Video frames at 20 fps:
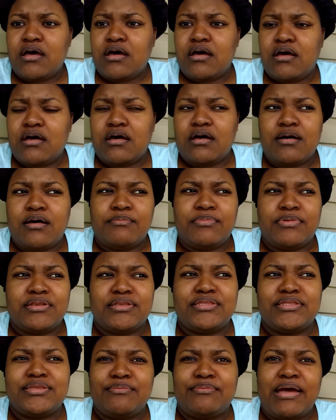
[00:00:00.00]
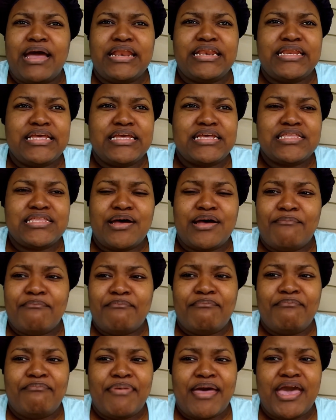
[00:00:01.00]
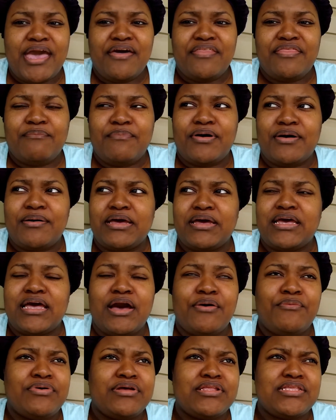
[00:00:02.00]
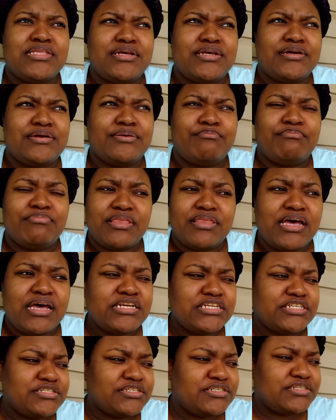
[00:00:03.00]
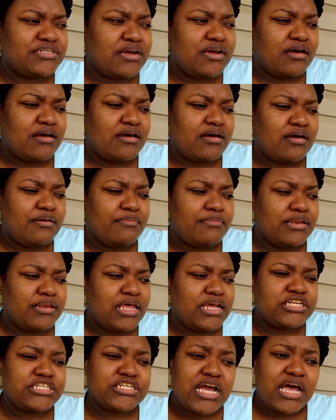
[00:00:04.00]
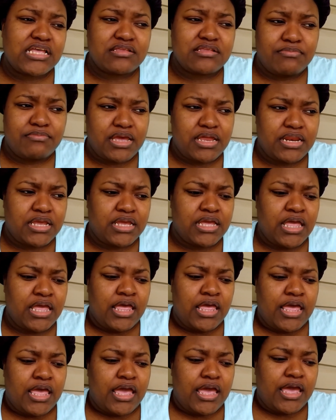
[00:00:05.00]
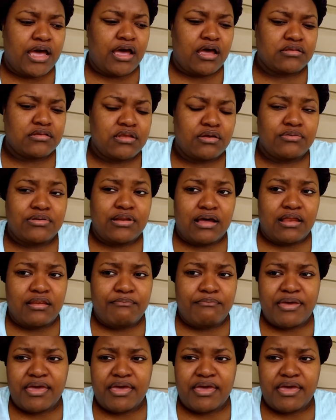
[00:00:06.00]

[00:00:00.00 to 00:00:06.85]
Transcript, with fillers: um, I did some bath bomb. I got I went to Blush, um, Lush Cosmetic, and also Dollar